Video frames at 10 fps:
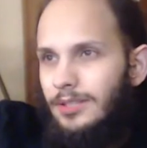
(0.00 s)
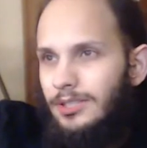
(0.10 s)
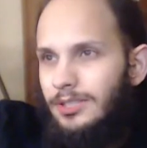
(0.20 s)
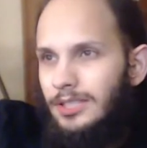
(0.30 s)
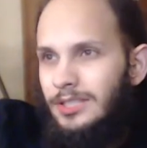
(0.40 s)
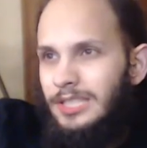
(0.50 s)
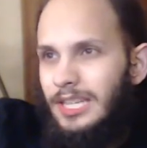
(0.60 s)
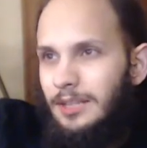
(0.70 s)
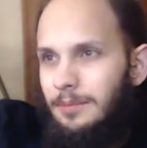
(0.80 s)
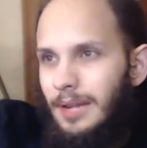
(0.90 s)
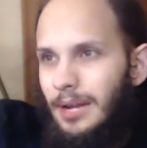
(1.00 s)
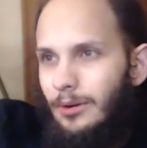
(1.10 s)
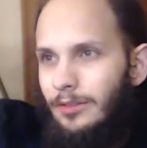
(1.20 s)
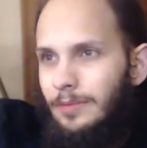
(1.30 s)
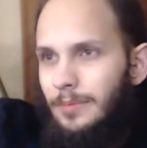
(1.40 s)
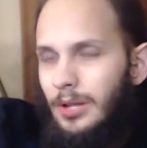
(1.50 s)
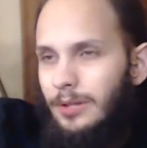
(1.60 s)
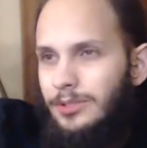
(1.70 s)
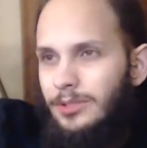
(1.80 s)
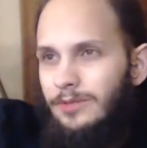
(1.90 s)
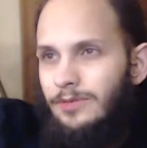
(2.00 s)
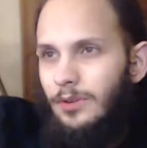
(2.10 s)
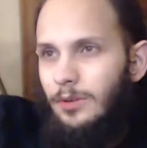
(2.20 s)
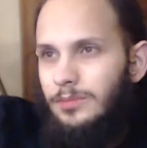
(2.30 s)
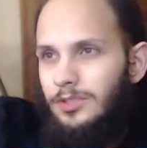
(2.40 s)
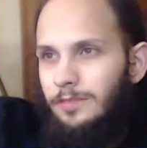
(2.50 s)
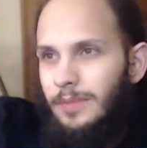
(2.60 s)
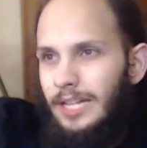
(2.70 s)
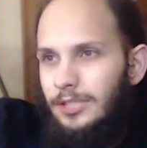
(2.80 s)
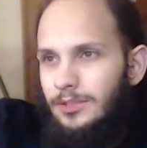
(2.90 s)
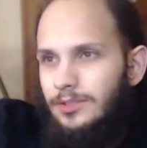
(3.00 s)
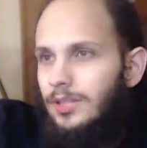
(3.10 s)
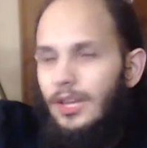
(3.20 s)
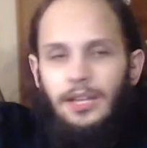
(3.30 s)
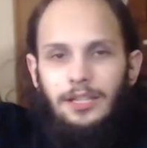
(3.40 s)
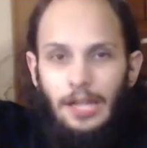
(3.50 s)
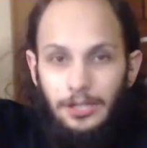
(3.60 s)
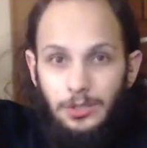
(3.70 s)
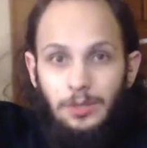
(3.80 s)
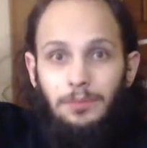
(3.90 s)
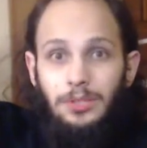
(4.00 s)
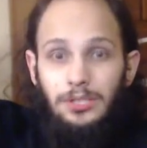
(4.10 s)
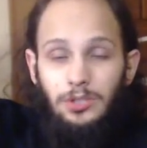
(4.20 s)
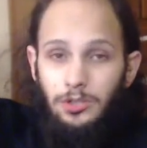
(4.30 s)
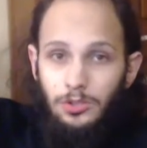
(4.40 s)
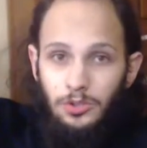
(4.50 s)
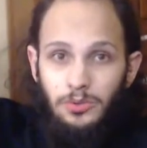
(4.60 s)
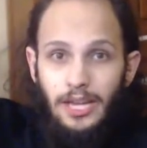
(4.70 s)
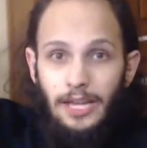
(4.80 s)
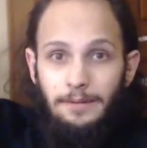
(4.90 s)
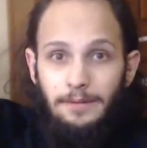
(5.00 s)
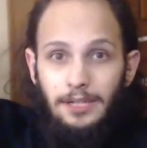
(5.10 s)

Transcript: Sith taking power from alternate forms of passions? Yes, please do that.